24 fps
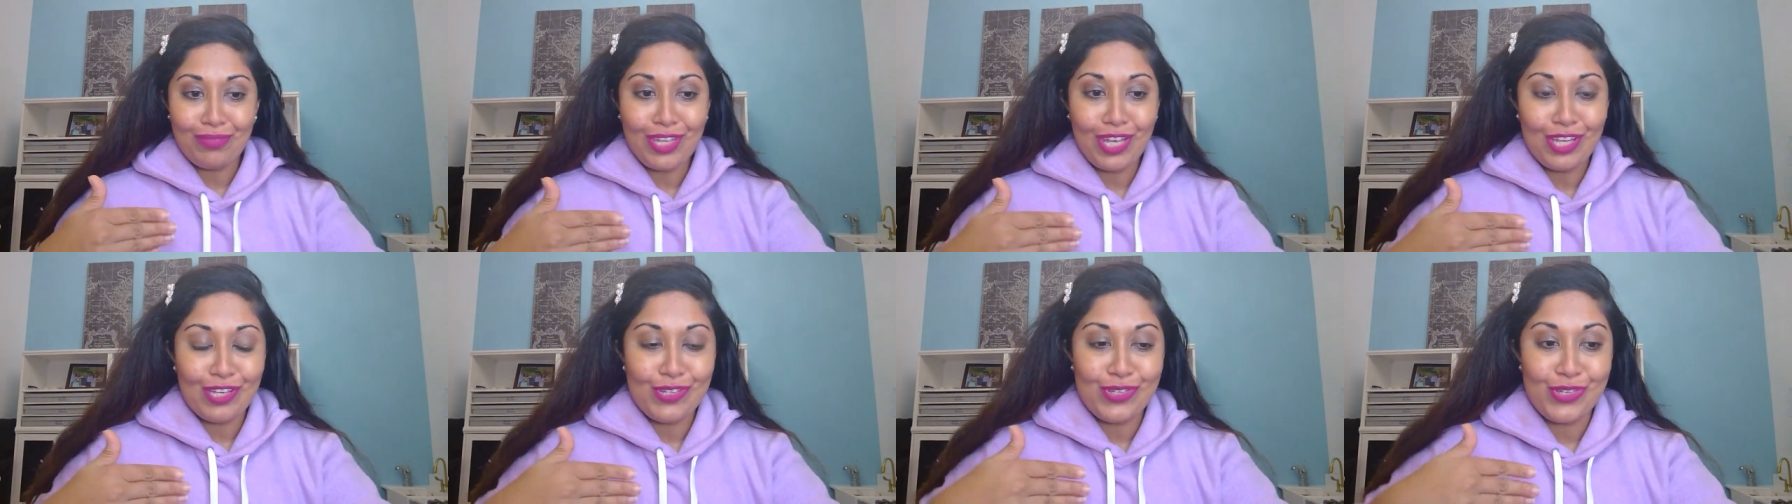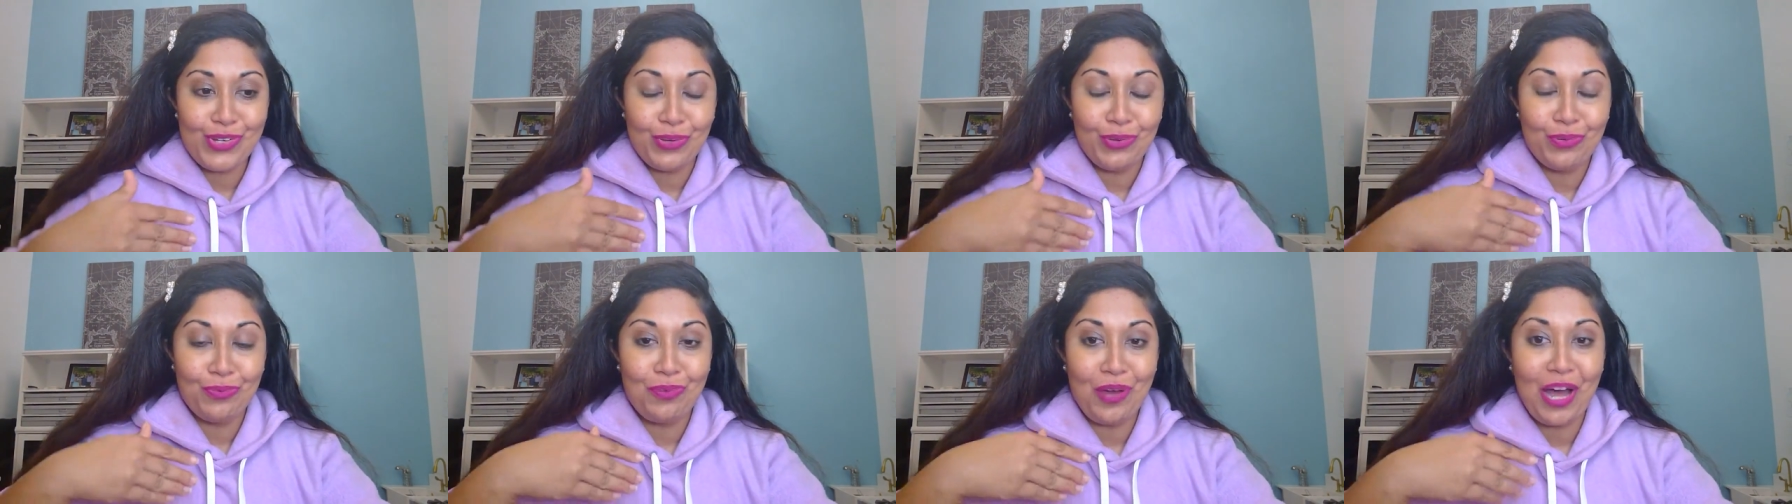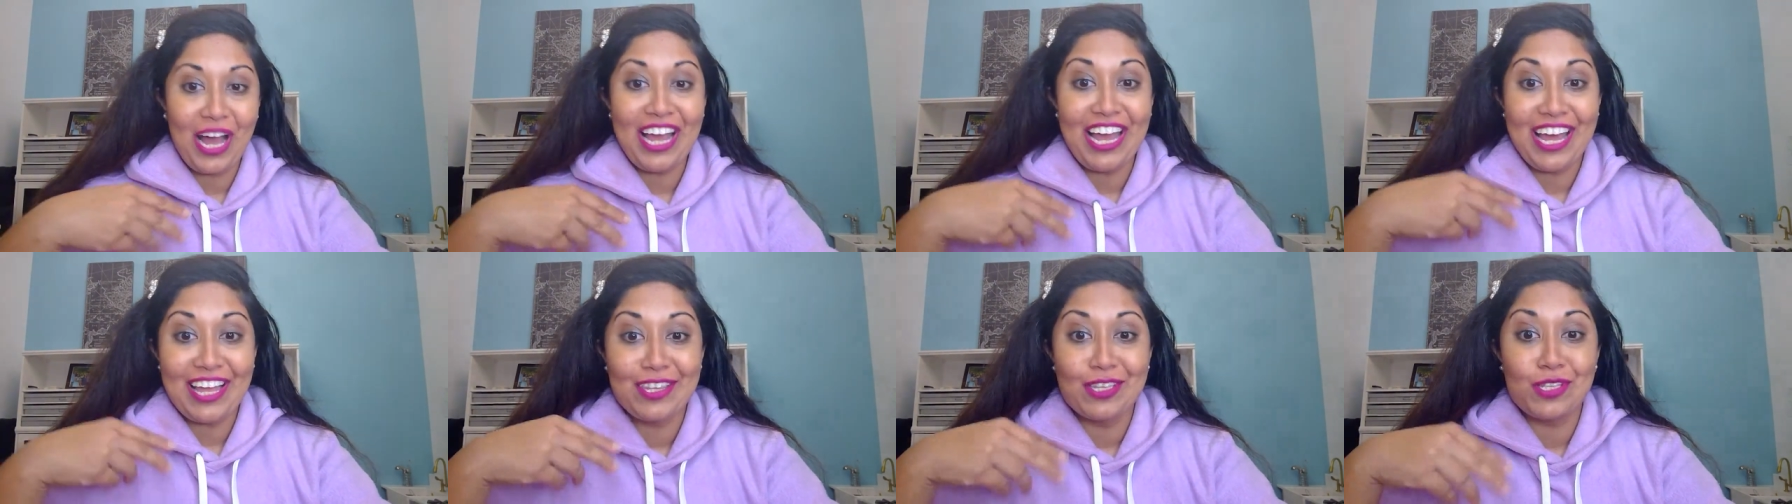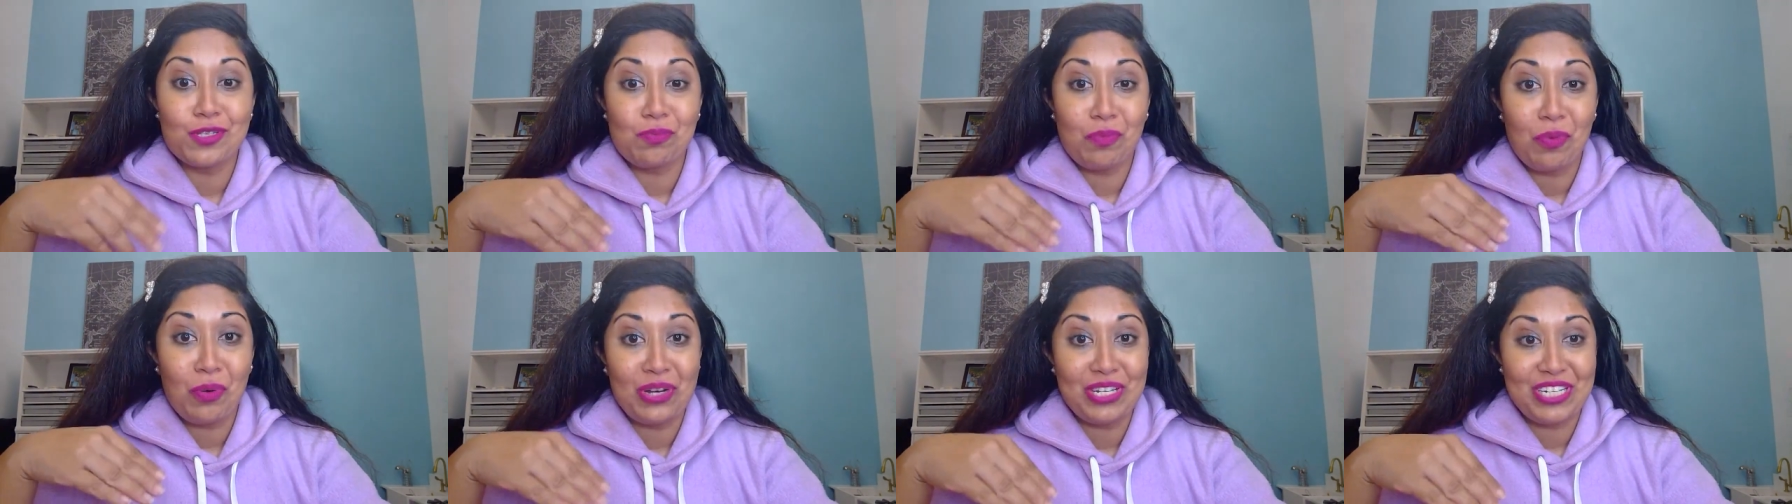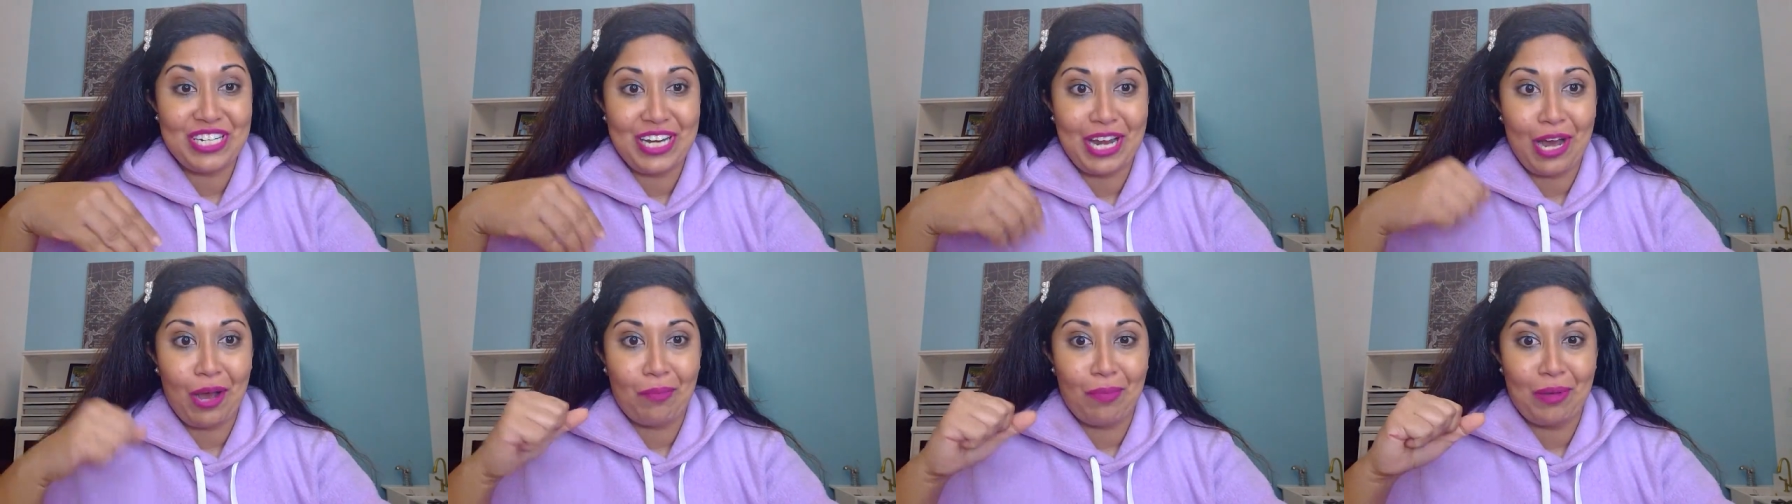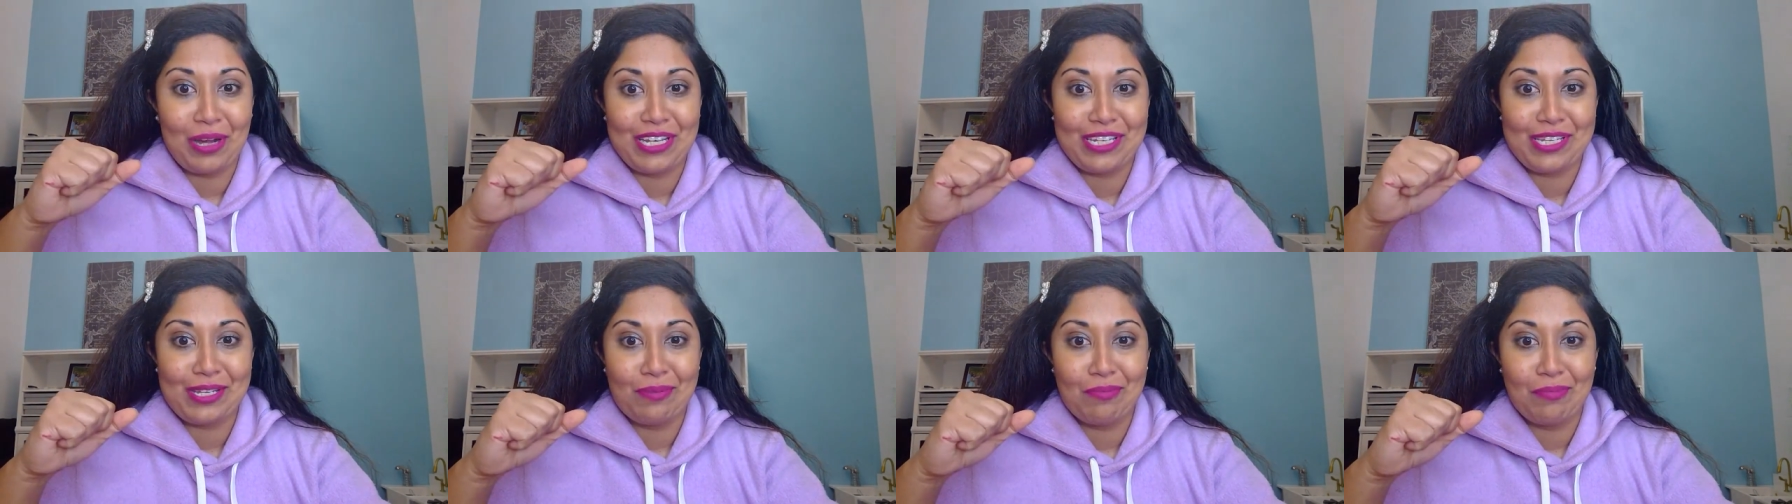So I had this pointed out
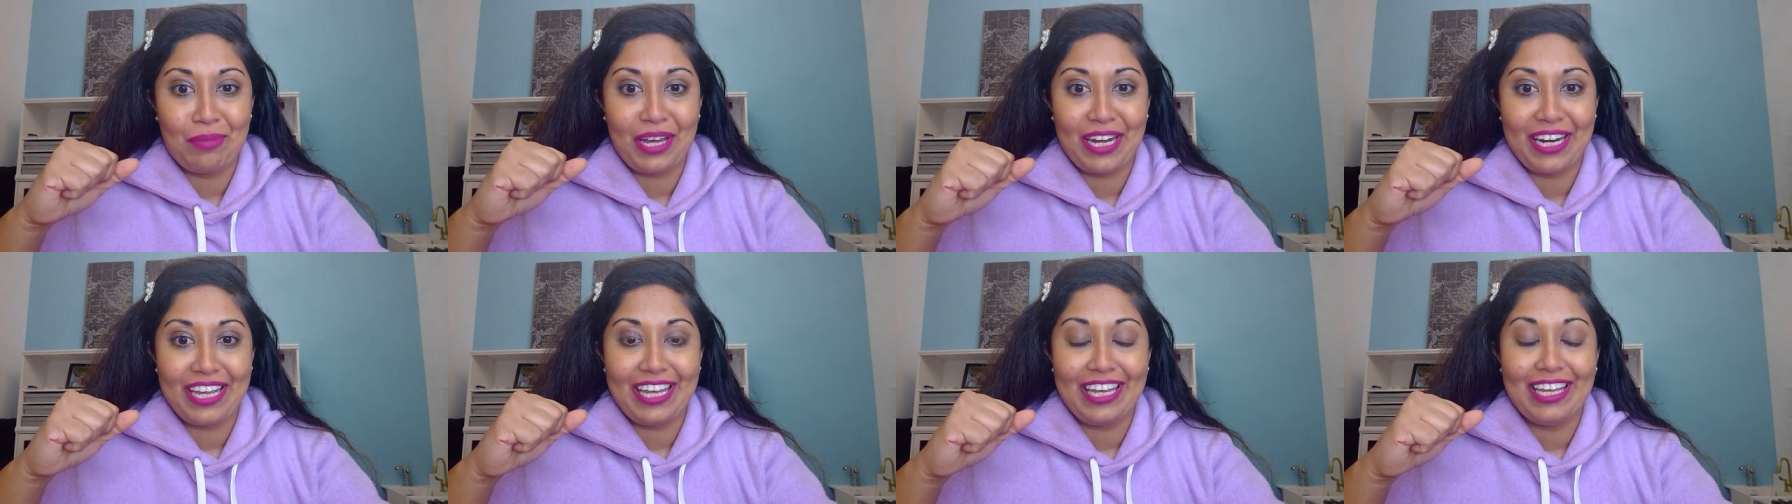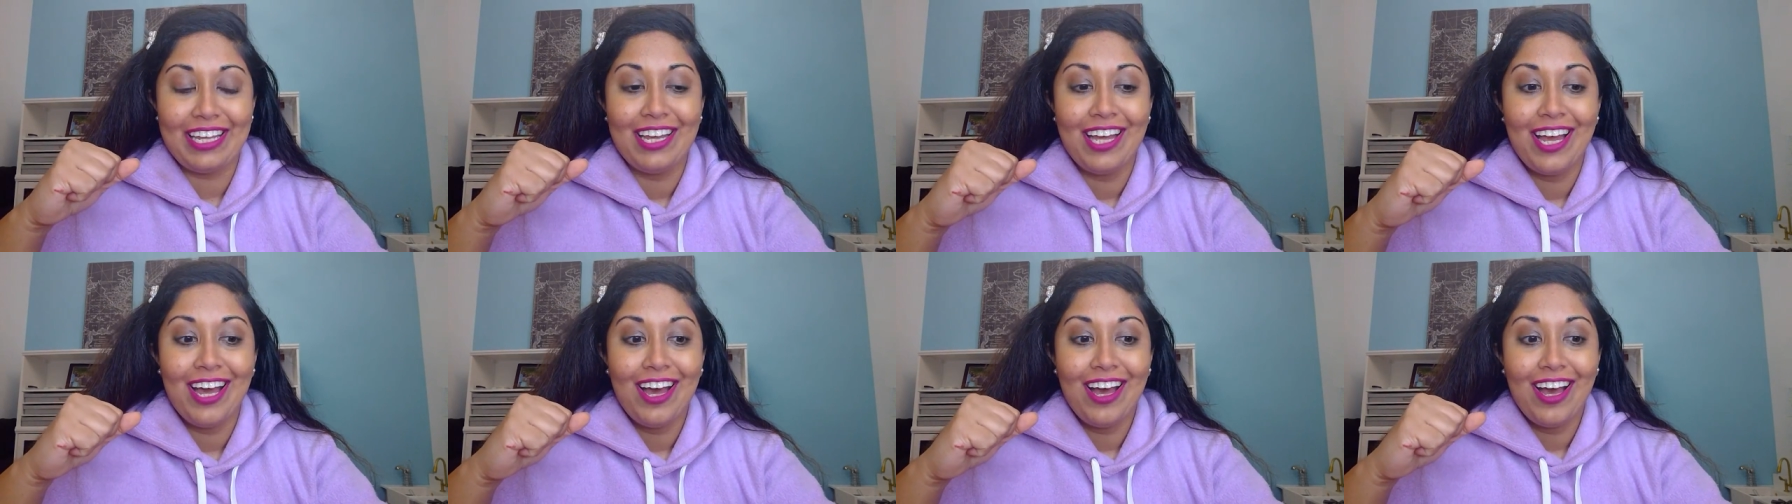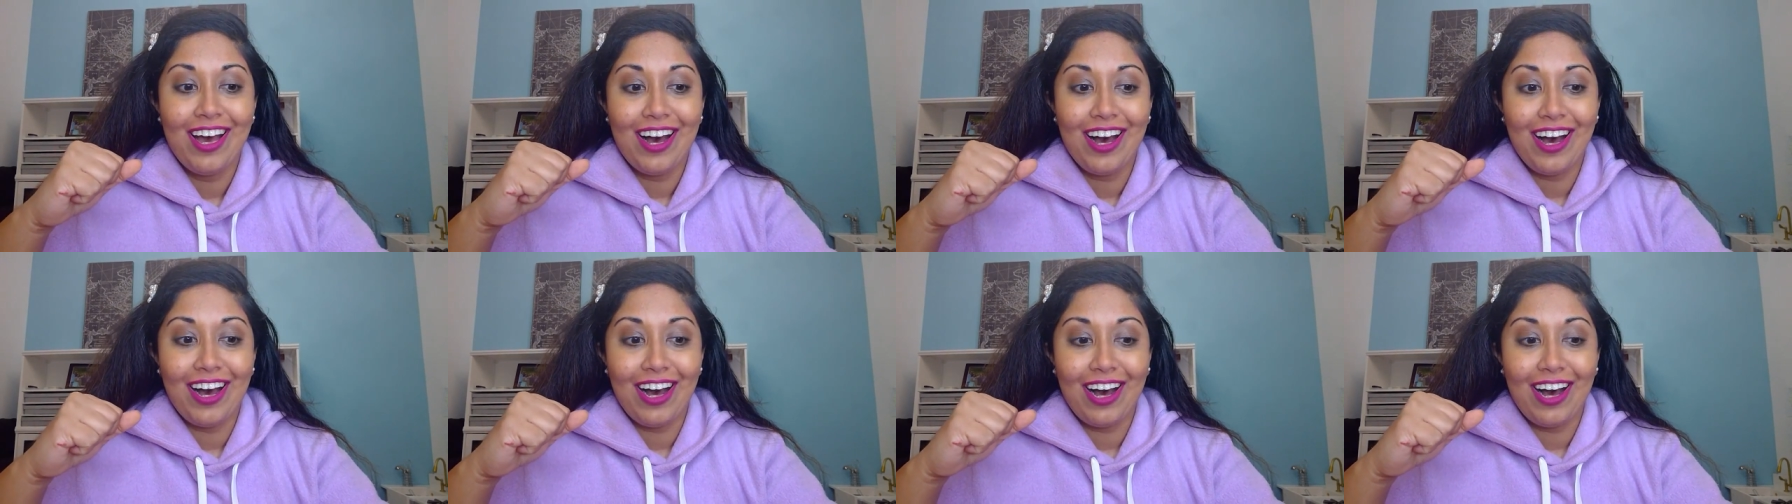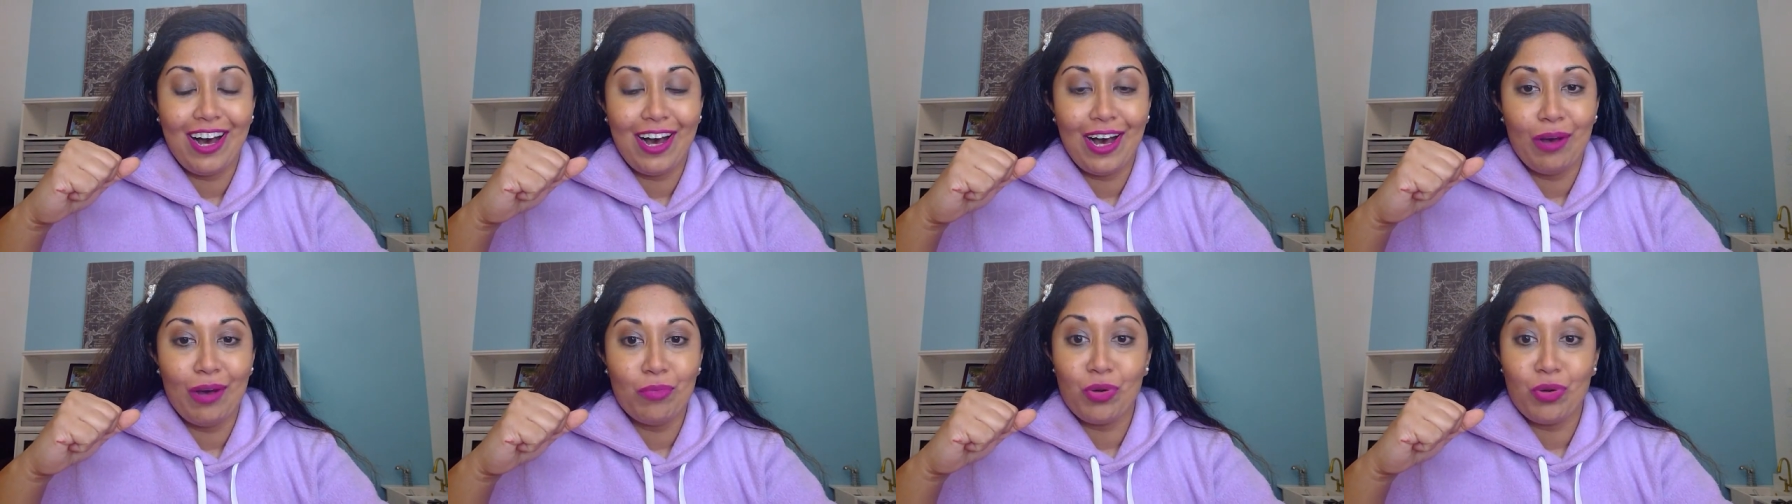by somebody um,